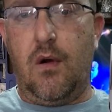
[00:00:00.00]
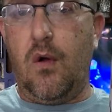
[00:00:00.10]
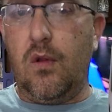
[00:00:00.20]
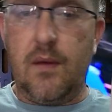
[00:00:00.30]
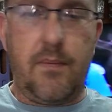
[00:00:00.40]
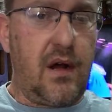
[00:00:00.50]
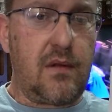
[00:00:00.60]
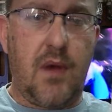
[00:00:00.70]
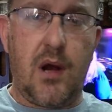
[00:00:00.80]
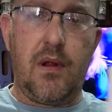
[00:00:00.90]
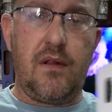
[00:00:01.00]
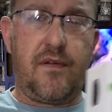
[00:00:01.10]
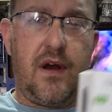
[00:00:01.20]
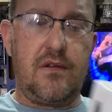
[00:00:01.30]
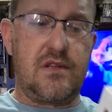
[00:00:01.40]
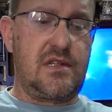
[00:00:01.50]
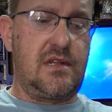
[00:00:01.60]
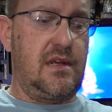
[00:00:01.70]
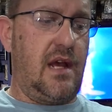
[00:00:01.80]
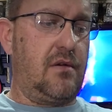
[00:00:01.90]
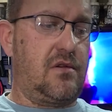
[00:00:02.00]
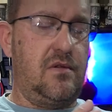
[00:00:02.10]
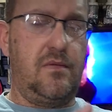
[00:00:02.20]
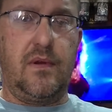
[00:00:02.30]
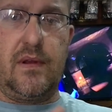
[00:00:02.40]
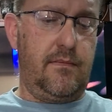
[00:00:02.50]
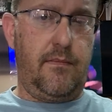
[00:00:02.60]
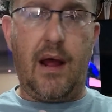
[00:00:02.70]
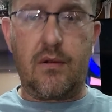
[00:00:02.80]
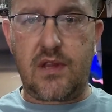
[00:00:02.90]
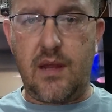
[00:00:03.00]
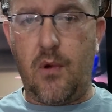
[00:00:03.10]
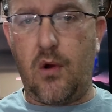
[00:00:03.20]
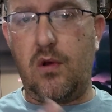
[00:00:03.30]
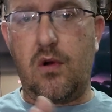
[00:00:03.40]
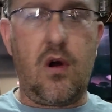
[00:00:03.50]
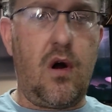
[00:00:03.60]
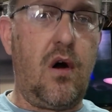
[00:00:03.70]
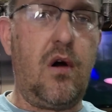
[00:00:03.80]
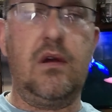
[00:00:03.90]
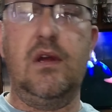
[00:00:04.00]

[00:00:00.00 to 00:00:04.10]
All about mobile phones, how to mount them on your car,